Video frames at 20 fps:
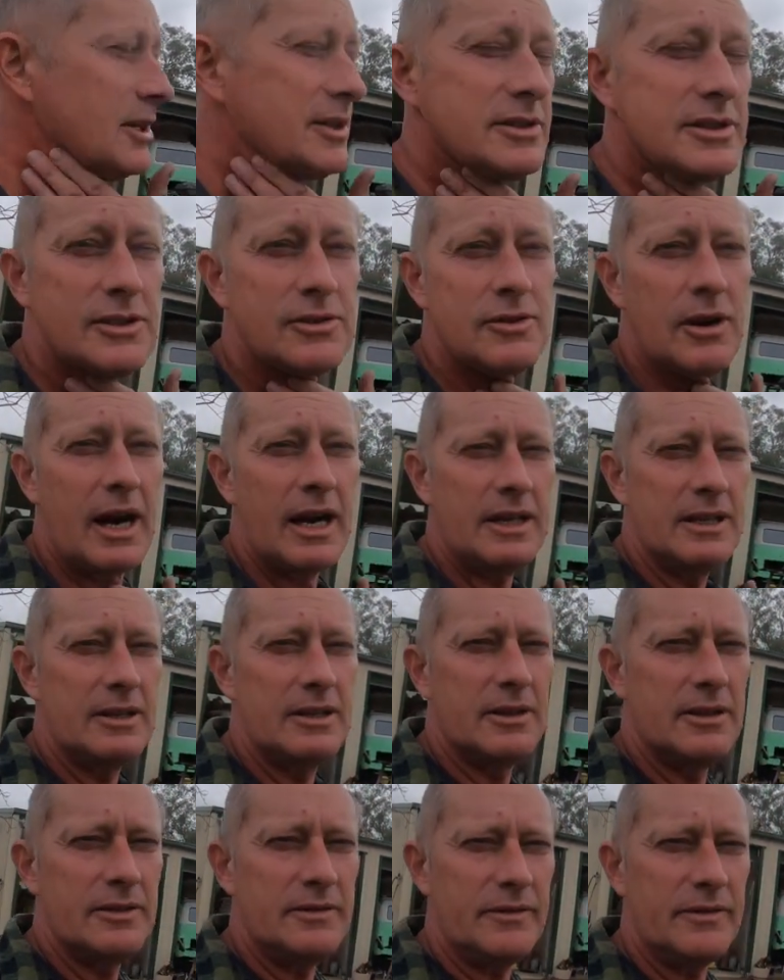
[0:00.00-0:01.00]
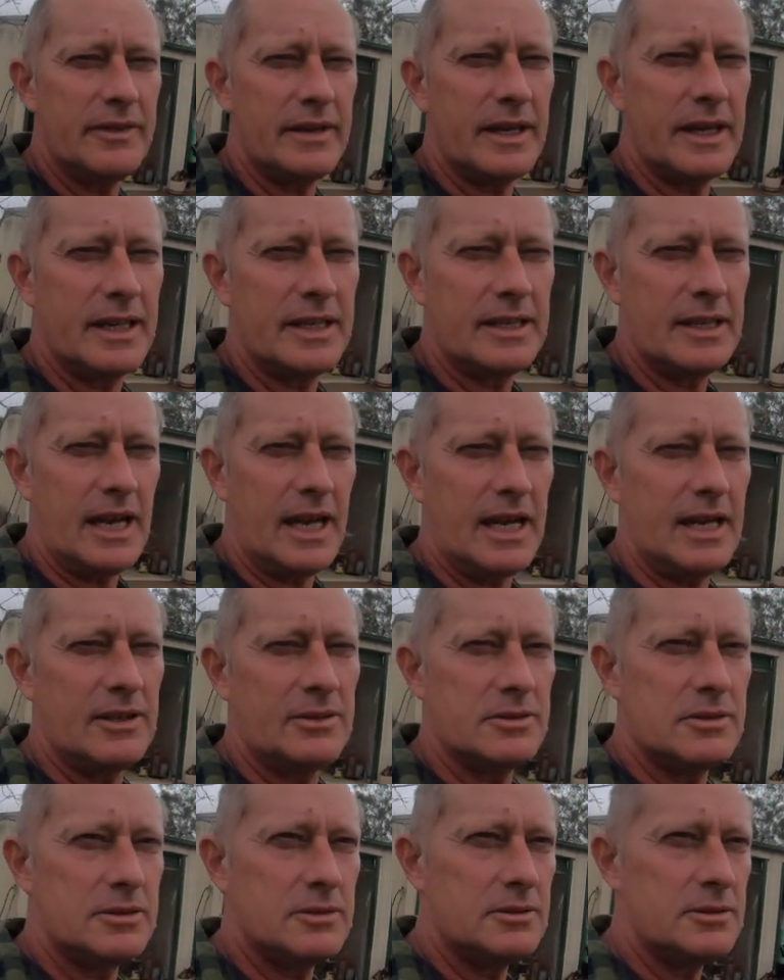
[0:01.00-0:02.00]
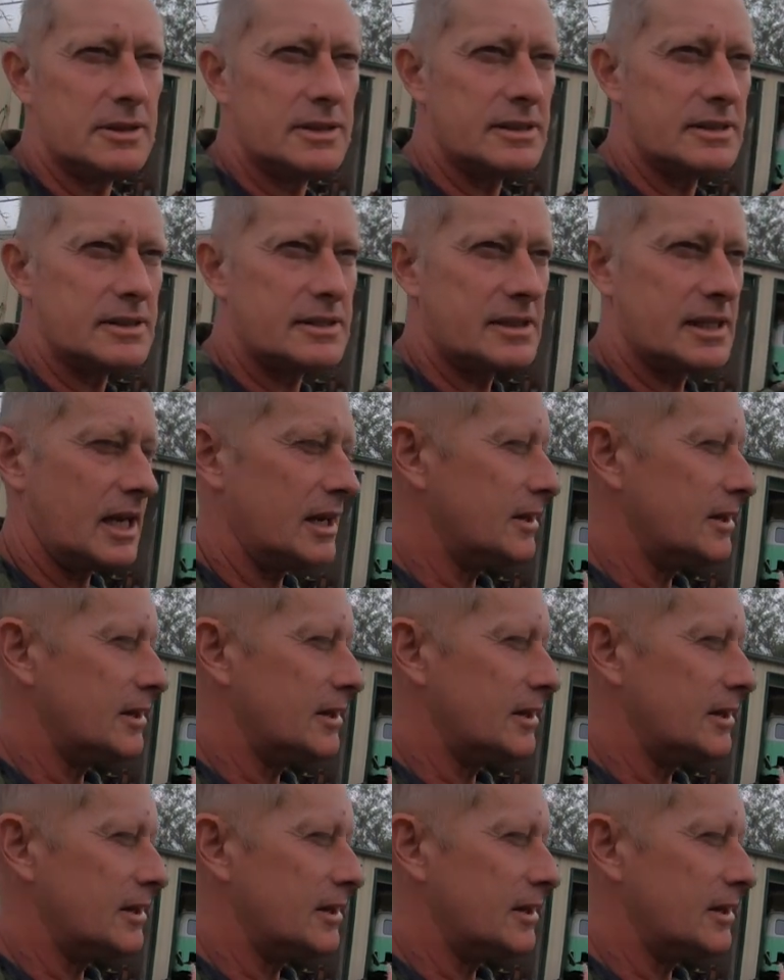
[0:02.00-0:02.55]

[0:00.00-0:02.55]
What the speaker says: concentrating on, and Andrew is